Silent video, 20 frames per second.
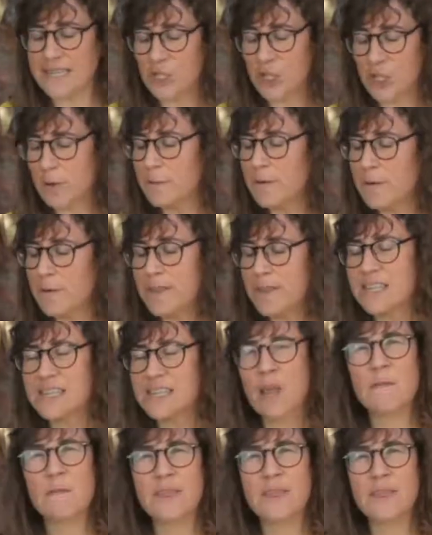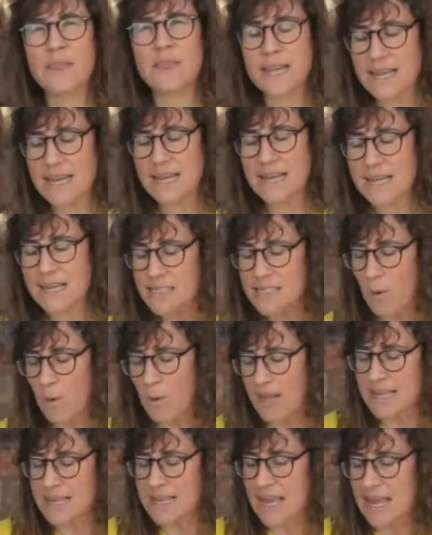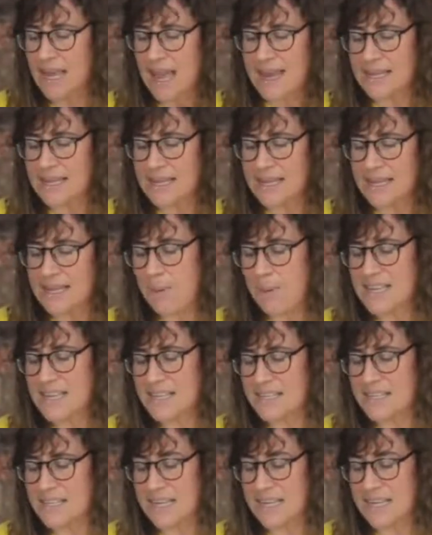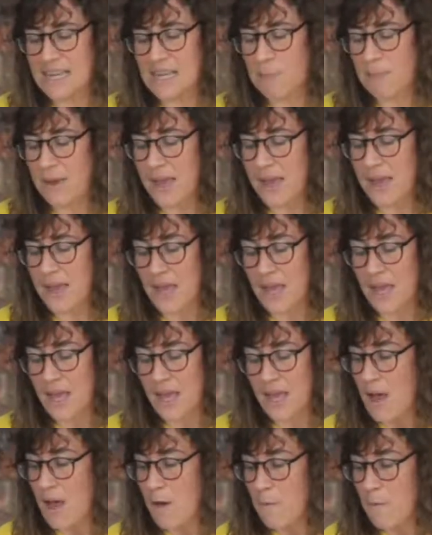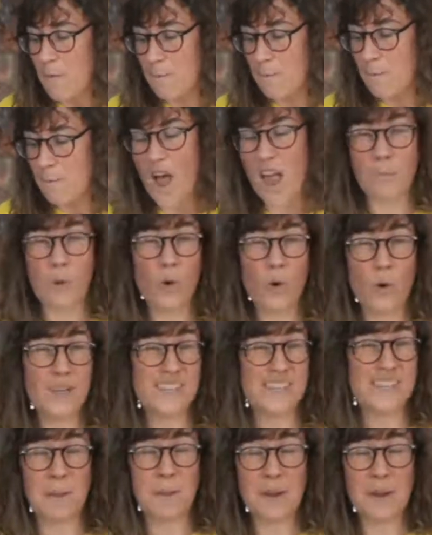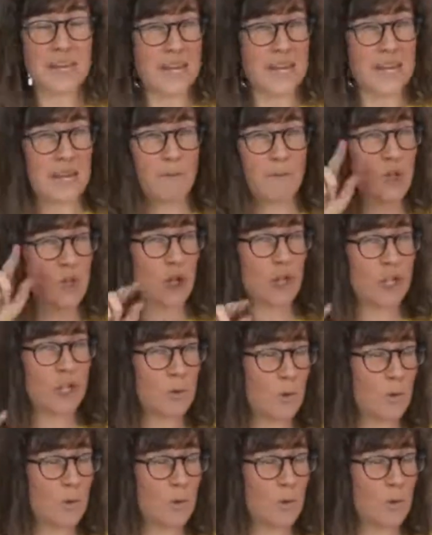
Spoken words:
do. So for these ones, it's best to keep it 5 points. I mean, even you could do a